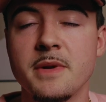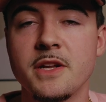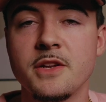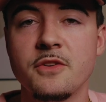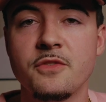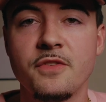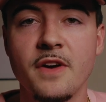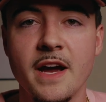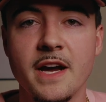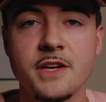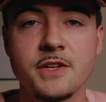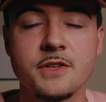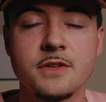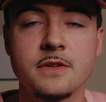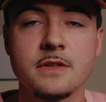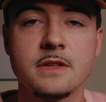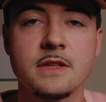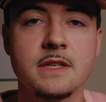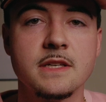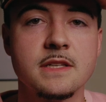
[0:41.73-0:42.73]

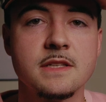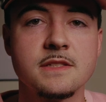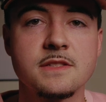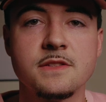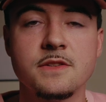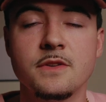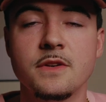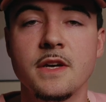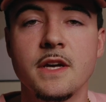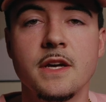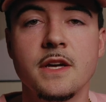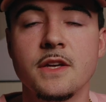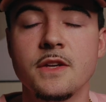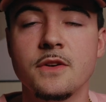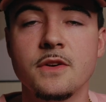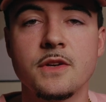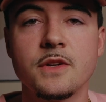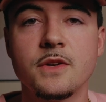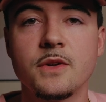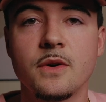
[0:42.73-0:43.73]
manufacturer list,
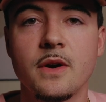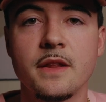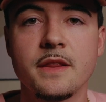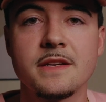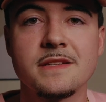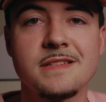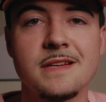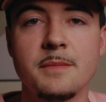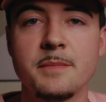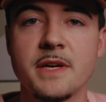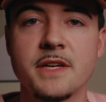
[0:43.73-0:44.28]
you can do all this.